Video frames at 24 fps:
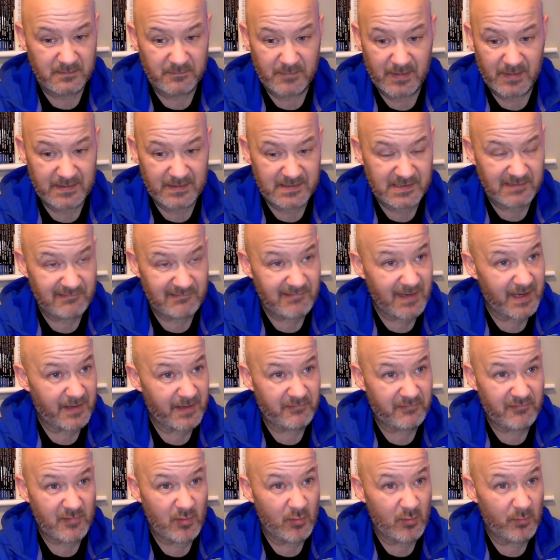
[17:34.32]
It's a great
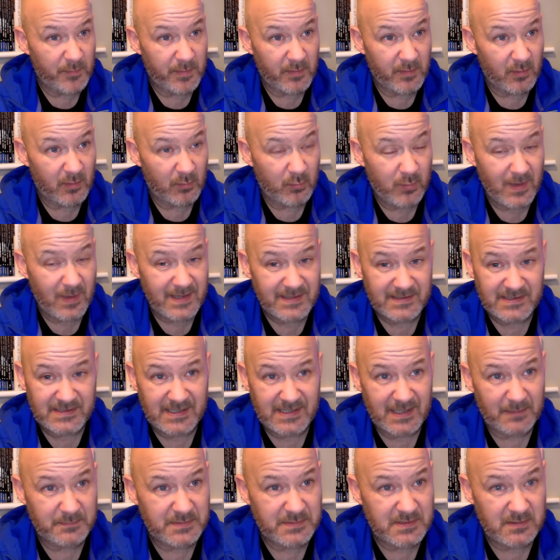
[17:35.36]
through ball. Wednesday
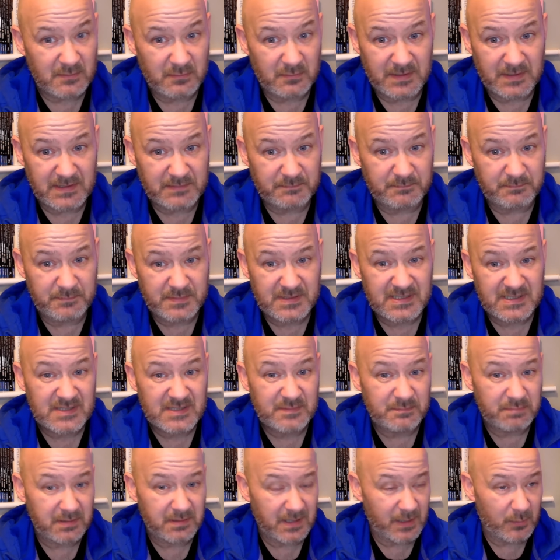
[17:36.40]
absolutely
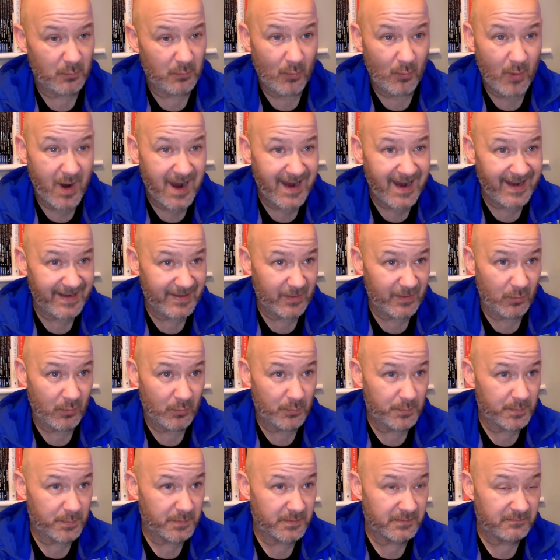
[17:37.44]
split wide
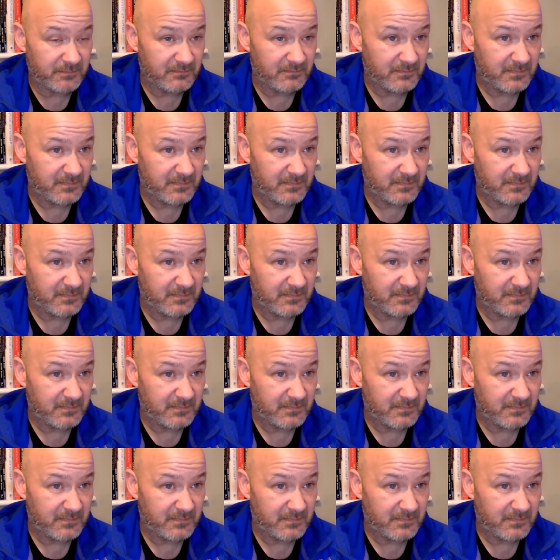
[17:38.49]
open.